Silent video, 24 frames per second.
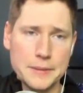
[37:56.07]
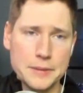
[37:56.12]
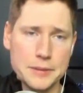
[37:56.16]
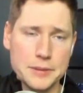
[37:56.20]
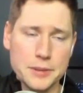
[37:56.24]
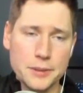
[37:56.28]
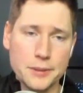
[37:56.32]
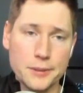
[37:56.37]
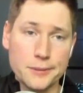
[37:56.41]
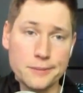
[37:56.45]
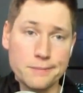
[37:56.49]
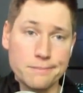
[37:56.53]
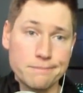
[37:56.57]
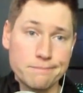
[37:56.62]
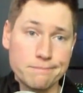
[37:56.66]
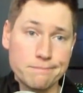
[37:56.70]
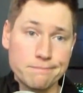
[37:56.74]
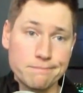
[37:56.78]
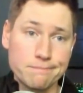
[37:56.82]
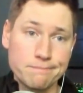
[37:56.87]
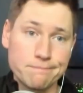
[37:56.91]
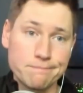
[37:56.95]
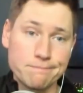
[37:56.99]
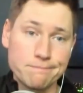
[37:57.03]
So...
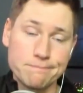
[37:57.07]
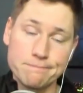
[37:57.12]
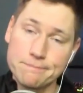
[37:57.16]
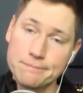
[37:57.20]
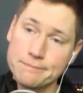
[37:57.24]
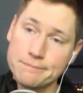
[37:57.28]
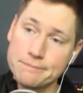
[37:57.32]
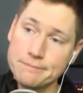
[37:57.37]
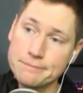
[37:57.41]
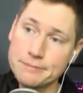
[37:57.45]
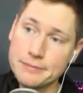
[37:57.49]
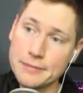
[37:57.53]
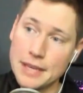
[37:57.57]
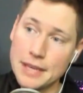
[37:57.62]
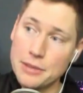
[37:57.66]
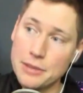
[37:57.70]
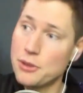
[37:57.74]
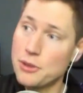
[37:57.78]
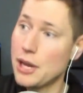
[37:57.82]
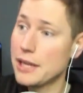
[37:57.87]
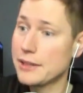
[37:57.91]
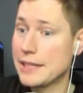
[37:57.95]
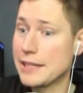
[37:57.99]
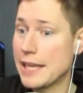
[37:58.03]
I
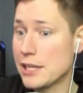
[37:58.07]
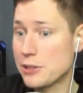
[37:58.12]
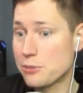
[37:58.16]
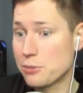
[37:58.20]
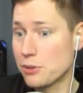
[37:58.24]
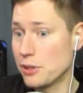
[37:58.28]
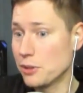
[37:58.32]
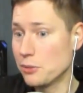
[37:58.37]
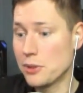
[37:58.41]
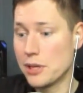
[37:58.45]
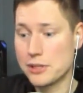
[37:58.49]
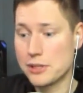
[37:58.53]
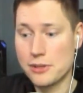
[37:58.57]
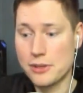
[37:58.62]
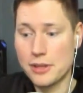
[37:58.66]
thought that's what it was.